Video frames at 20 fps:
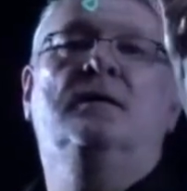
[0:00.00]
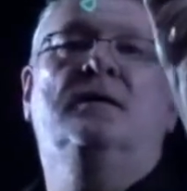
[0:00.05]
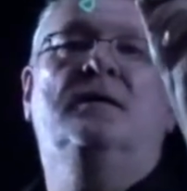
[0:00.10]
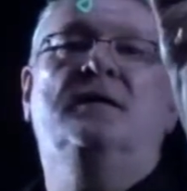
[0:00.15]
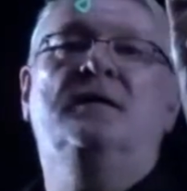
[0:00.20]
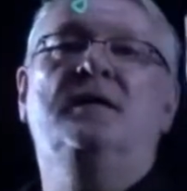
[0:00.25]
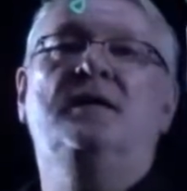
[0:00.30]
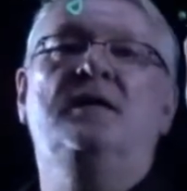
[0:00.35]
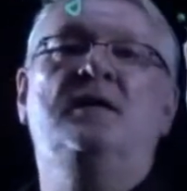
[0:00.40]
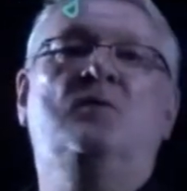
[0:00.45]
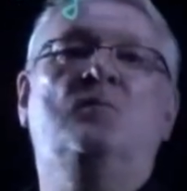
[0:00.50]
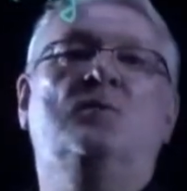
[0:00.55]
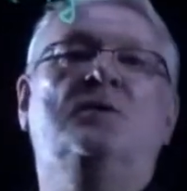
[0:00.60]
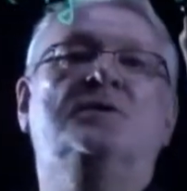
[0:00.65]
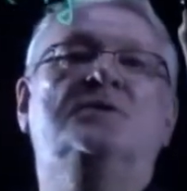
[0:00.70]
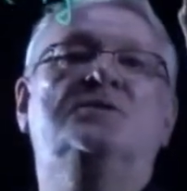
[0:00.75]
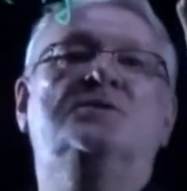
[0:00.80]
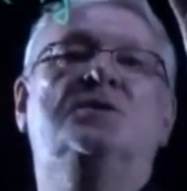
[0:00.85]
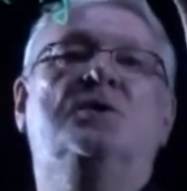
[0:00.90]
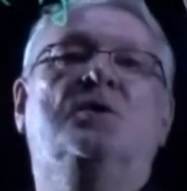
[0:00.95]

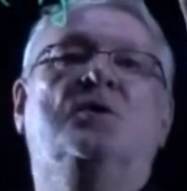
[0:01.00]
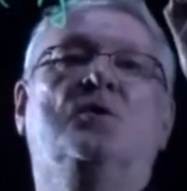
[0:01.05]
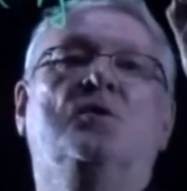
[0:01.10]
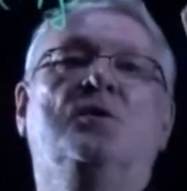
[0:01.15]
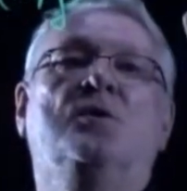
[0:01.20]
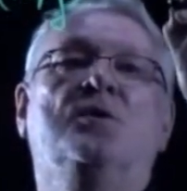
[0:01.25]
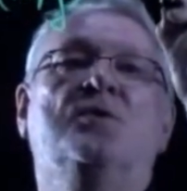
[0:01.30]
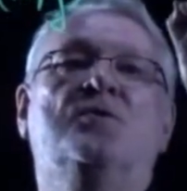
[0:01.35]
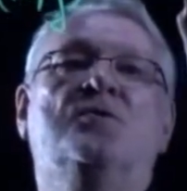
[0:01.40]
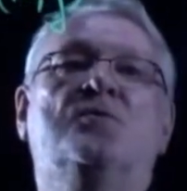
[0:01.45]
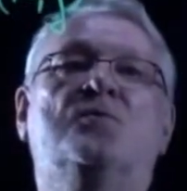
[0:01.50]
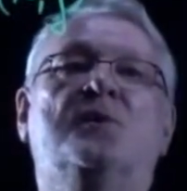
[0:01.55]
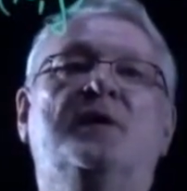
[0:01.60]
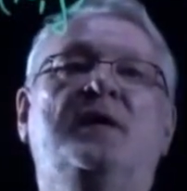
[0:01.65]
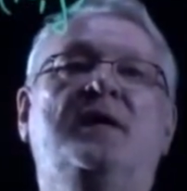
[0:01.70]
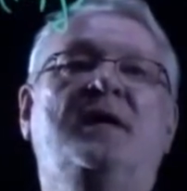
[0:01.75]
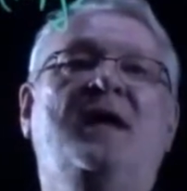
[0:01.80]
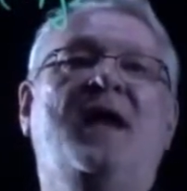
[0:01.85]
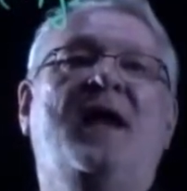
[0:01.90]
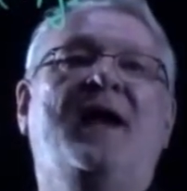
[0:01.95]
equal to
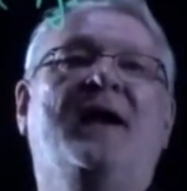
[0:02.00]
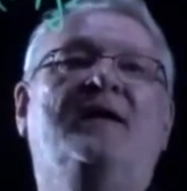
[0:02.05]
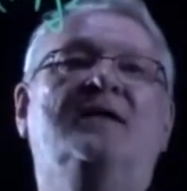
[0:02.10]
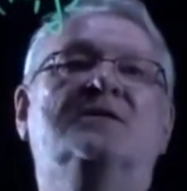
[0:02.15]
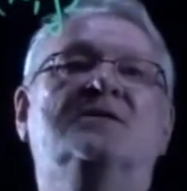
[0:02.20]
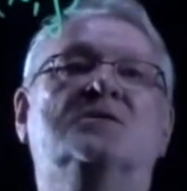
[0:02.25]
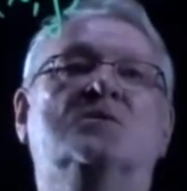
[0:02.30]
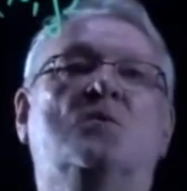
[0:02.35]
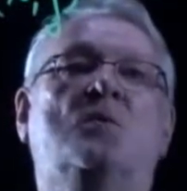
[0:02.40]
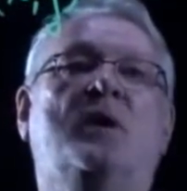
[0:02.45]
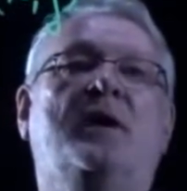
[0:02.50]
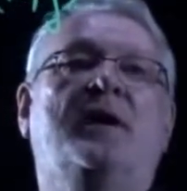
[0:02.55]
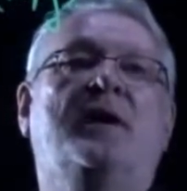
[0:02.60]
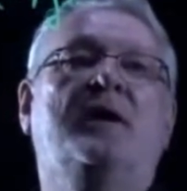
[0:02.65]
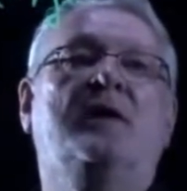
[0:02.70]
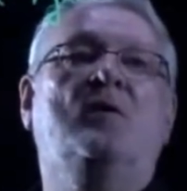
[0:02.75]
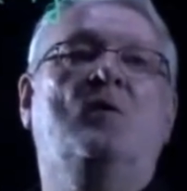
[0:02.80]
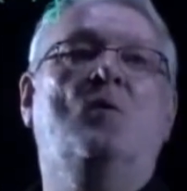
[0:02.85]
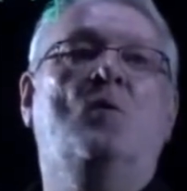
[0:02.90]
3x squared